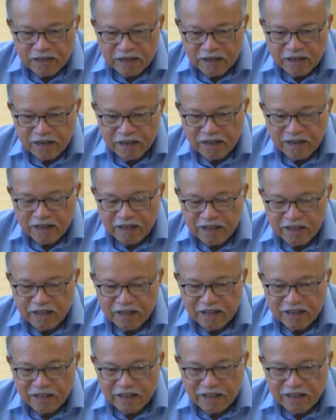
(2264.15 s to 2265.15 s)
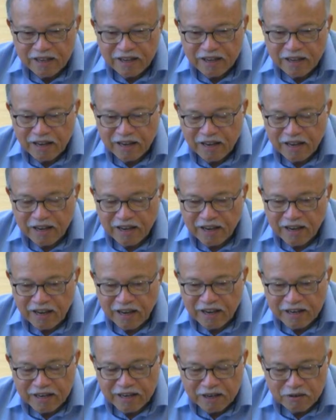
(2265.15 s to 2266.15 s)
Uh, uh,
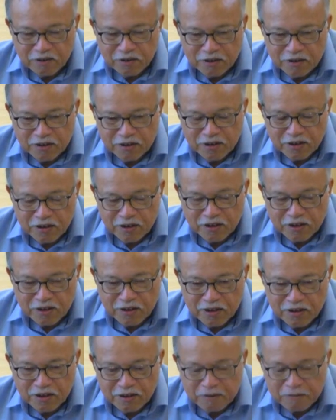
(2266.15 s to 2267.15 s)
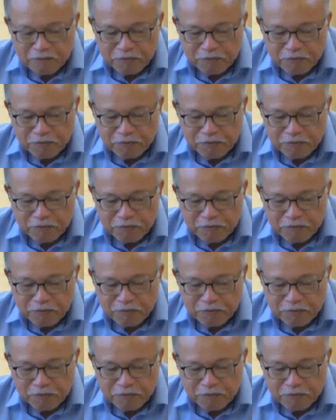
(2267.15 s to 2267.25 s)
I cannot uh,